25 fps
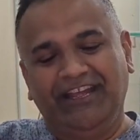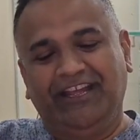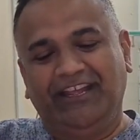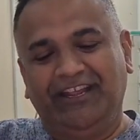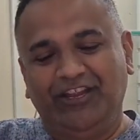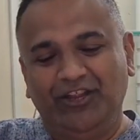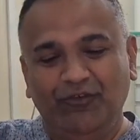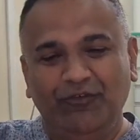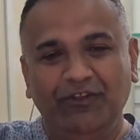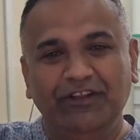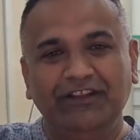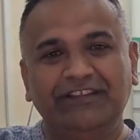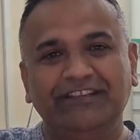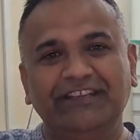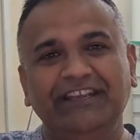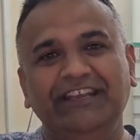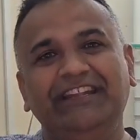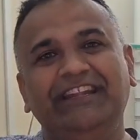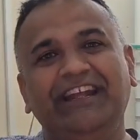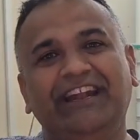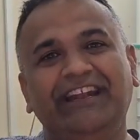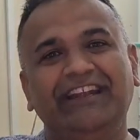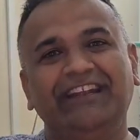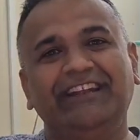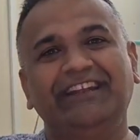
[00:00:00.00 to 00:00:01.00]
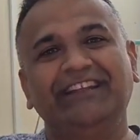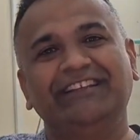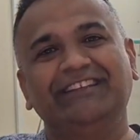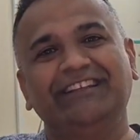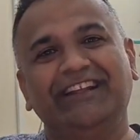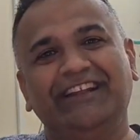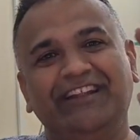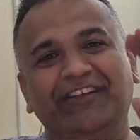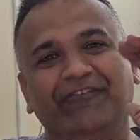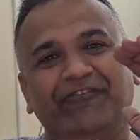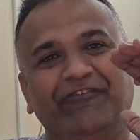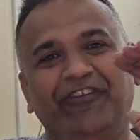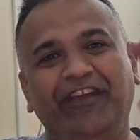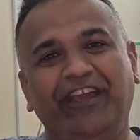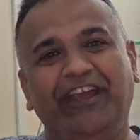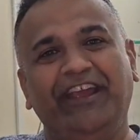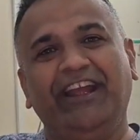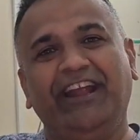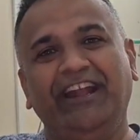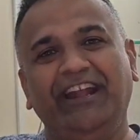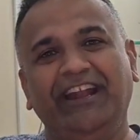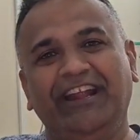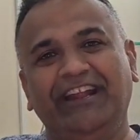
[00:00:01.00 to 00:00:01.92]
you will see that it is at the fag end,